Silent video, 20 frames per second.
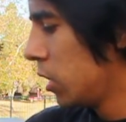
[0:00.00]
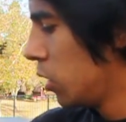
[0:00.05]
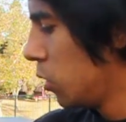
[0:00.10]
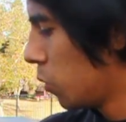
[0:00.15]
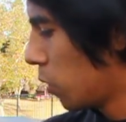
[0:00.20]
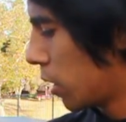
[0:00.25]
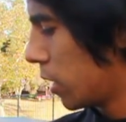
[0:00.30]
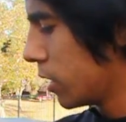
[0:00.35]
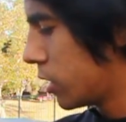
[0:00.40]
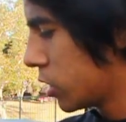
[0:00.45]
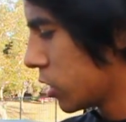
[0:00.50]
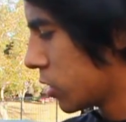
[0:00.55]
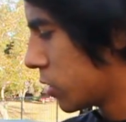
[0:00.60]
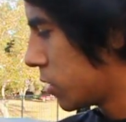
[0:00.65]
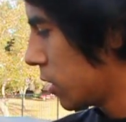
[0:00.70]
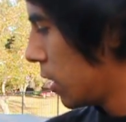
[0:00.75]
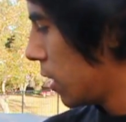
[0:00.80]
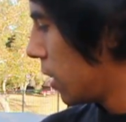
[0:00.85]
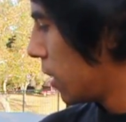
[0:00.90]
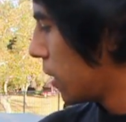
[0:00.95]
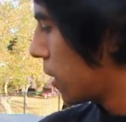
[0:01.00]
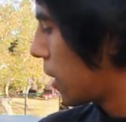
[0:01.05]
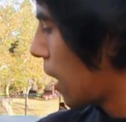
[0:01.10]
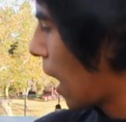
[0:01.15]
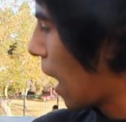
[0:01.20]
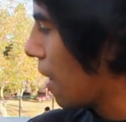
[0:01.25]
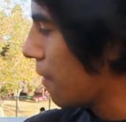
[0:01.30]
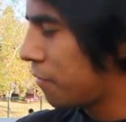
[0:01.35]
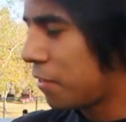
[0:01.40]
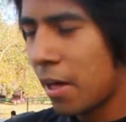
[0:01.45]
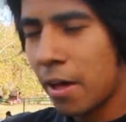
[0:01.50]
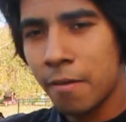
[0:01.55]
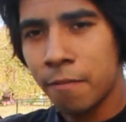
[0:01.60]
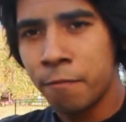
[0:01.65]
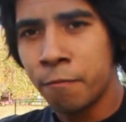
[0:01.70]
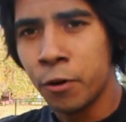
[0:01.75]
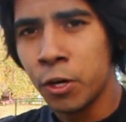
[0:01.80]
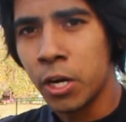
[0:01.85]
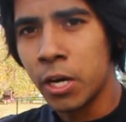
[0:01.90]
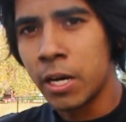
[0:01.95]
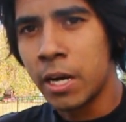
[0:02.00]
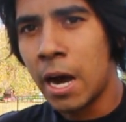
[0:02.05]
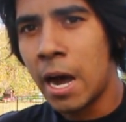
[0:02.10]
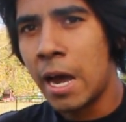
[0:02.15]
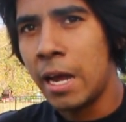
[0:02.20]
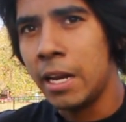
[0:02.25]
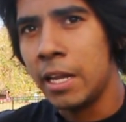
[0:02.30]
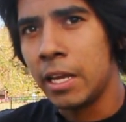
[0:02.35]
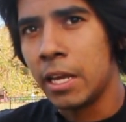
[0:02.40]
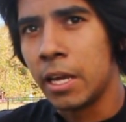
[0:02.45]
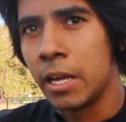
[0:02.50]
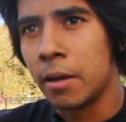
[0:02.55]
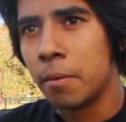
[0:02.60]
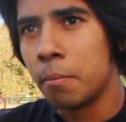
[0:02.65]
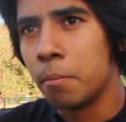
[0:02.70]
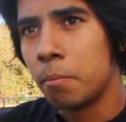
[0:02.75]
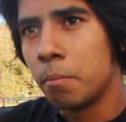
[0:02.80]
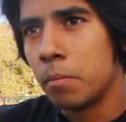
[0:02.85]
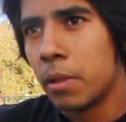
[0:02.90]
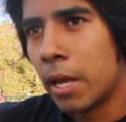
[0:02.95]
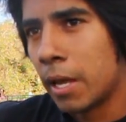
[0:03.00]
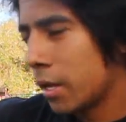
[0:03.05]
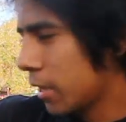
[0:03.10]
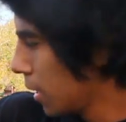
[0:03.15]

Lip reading: You wanna just have that foot guiding it, like